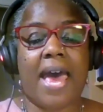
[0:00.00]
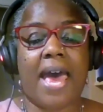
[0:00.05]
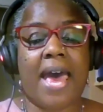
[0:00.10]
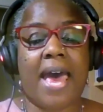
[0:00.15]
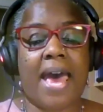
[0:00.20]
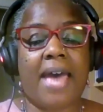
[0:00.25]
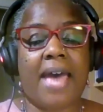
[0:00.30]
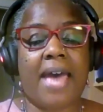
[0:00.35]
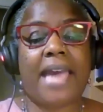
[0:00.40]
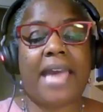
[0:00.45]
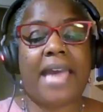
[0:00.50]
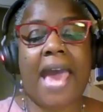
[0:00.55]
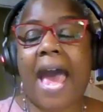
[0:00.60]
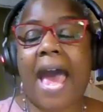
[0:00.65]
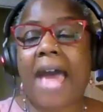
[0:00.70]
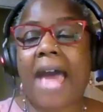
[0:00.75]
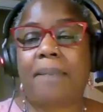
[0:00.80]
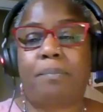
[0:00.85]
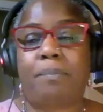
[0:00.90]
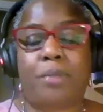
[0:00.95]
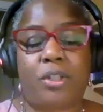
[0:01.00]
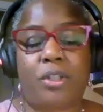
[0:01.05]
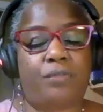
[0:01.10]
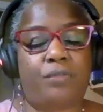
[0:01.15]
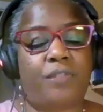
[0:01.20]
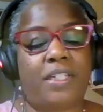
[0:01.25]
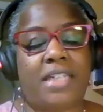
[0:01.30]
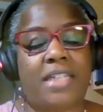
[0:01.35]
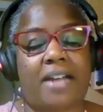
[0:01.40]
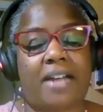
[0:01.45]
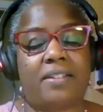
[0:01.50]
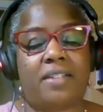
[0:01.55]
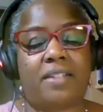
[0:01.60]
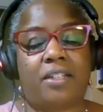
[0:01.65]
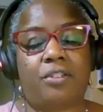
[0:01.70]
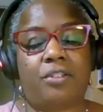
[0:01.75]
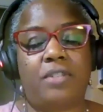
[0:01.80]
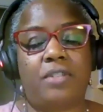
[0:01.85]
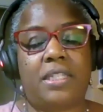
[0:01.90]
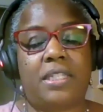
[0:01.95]
and can push for tax
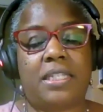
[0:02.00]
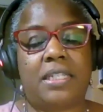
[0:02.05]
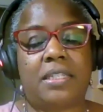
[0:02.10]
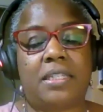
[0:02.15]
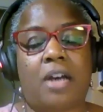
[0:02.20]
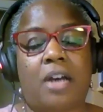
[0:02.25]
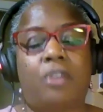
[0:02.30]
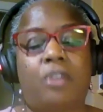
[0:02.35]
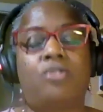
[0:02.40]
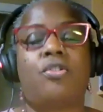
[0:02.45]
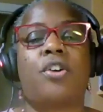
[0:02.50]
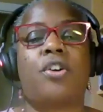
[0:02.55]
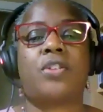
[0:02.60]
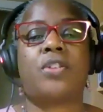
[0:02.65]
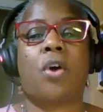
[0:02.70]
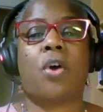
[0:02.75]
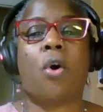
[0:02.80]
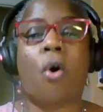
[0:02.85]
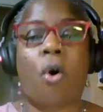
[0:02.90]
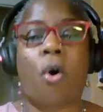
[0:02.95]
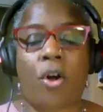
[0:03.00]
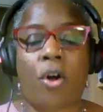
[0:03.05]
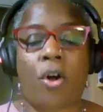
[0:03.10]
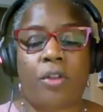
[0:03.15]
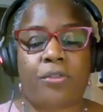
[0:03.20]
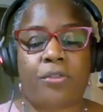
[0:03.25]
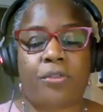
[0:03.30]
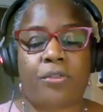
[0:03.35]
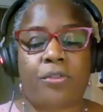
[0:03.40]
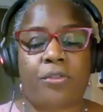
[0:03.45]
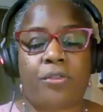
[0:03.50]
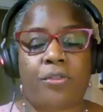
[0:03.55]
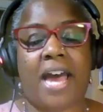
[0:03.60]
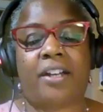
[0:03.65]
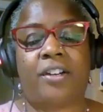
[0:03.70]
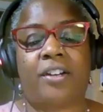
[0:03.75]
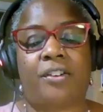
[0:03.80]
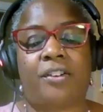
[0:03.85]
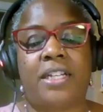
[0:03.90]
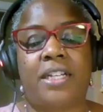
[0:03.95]
increases across all three
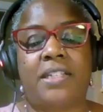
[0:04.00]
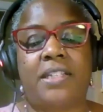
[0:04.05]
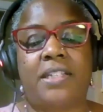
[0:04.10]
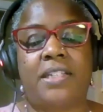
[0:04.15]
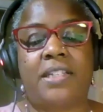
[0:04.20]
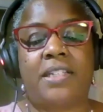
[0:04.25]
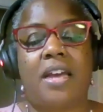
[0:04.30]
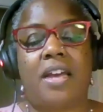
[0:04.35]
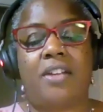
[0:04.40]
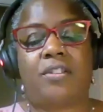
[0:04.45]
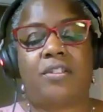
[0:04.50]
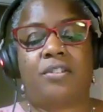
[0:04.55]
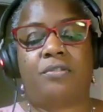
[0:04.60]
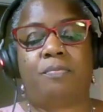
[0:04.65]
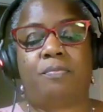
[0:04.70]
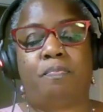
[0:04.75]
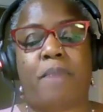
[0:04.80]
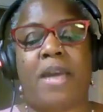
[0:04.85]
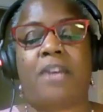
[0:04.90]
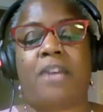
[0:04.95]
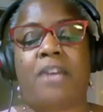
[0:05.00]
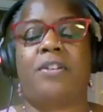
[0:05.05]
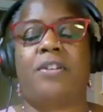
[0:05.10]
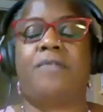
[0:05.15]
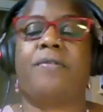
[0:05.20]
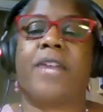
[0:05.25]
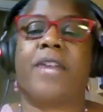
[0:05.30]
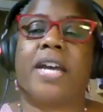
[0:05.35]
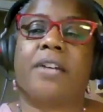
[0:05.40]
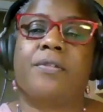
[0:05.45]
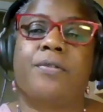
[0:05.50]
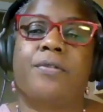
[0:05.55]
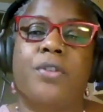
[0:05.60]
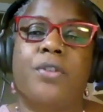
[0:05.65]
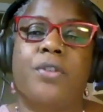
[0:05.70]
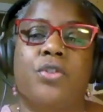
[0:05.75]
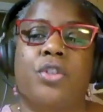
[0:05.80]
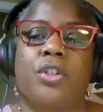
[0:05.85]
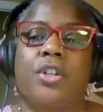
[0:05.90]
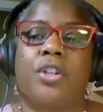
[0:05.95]
categories to better reflect
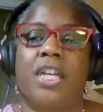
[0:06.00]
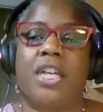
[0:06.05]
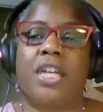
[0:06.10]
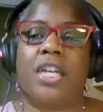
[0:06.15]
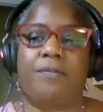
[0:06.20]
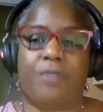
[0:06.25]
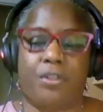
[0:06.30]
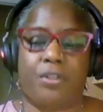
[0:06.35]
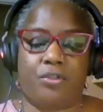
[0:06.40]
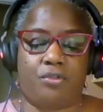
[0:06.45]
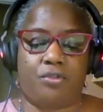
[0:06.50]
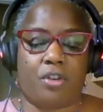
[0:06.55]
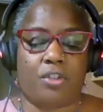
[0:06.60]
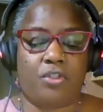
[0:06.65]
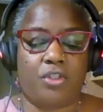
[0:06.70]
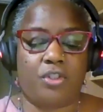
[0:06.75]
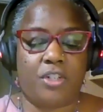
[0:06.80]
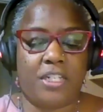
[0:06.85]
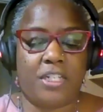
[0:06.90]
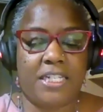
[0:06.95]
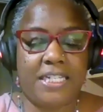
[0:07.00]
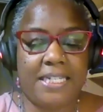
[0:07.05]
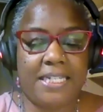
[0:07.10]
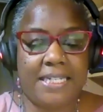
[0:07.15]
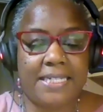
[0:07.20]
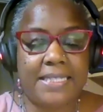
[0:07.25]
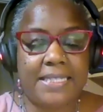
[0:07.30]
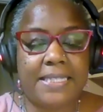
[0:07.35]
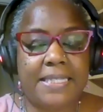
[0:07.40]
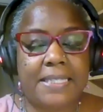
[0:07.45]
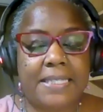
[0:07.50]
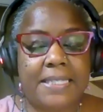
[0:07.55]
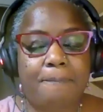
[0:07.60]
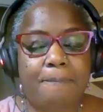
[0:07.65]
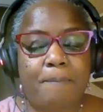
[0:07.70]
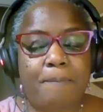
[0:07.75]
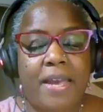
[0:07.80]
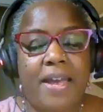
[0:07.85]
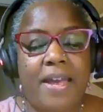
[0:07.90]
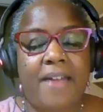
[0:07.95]
future infrastructure needs.
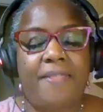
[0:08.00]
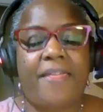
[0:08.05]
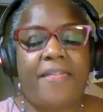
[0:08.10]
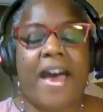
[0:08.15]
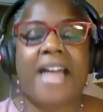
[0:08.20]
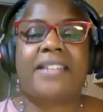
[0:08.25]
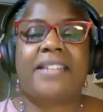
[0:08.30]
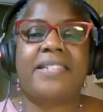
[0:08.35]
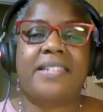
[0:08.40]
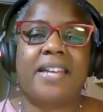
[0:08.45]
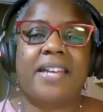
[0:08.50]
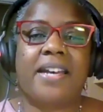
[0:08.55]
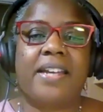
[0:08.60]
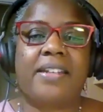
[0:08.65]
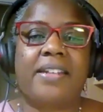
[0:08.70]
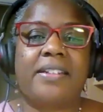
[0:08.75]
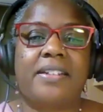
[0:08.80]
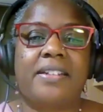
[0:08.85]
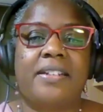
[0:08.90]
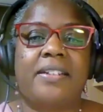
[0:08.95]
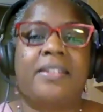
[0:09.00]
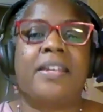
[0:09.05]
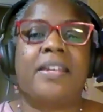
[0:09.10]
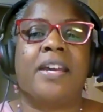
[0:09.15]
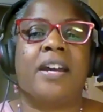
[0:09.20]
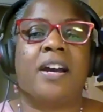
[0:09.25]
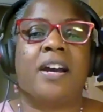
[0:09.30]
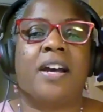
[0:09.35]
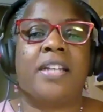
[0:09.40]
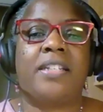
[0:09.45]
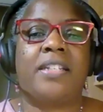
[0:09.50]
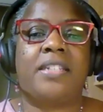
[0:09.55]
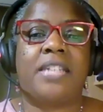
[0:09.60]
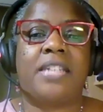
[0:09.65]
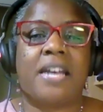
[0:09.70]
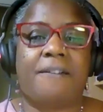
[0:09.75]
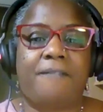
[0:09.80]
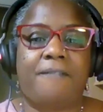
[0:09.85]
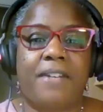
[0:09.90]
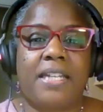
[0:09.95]
That said, there are
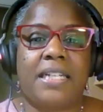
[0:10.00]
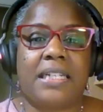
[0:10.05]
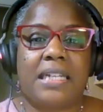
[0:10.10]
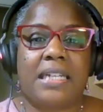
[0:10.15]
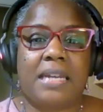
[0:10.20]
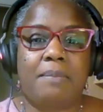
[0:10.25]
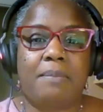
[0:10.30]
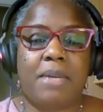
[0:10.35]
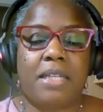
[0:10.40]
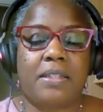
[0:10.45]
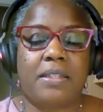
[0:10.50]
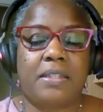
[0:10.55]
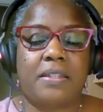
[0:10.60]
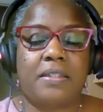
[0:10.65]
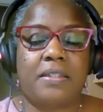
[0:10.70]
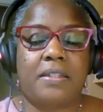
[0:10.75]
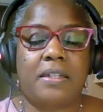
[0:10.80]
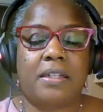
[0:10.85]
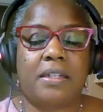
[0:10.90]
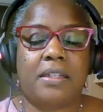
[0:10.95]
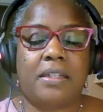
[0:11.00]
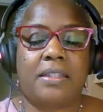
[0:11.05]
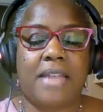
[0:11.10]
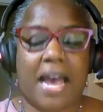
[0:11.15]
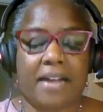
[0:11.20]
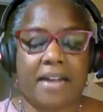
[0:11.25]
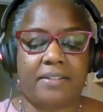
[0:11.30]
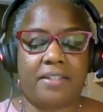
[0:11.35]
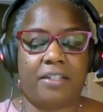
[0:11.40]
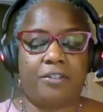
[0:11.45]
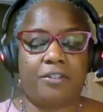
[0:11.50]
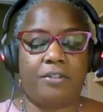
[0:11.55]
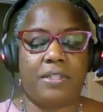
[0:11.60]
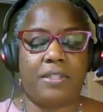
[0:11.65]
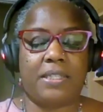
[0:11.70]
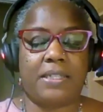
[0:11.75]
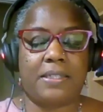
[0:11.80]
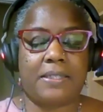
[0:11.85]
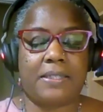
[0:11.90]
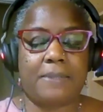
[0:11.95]
definite limits to tax
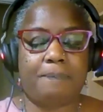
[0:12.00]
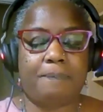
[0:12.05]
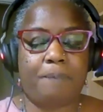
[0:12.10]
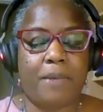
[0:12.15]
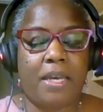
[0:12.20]
increases.